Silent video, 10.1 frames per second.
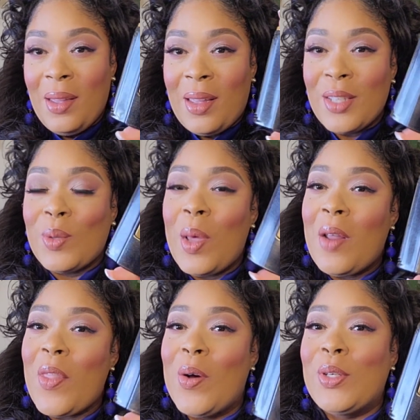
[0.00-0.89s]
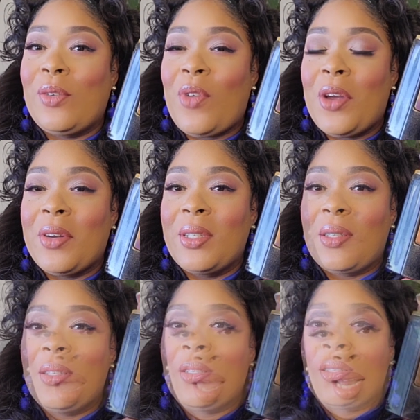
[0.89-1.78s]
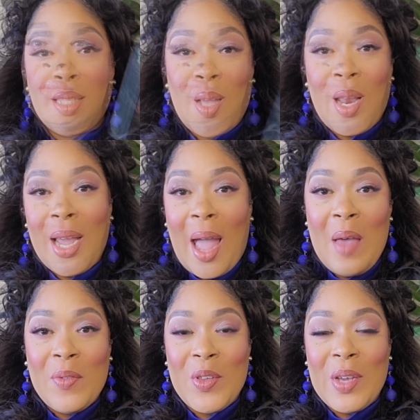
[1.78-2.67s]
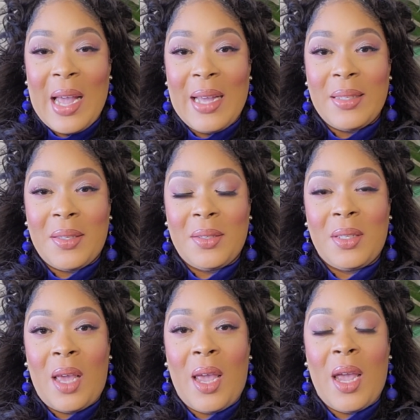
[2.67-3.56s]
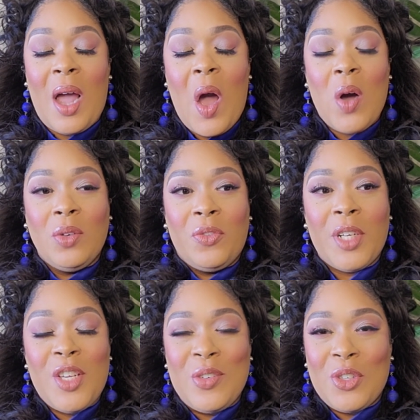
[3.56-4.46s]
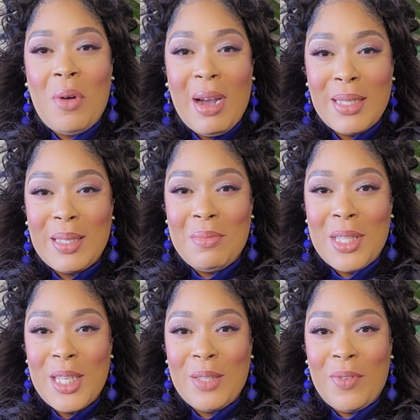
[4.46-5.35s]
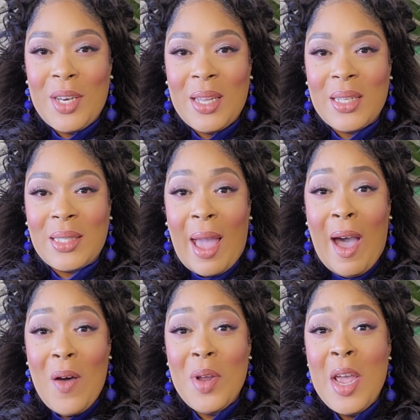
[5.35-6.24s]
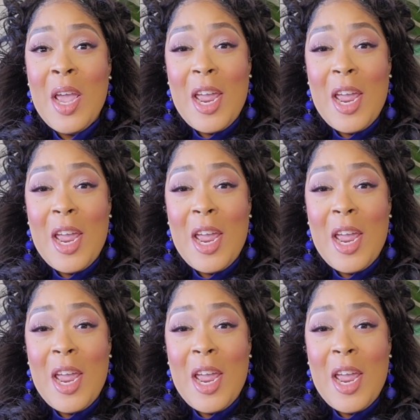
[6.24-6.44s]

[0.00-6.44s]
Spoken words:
It's one of those fragrances. And that's all I got for you guys today. Hopefully you try some of these vanillas out.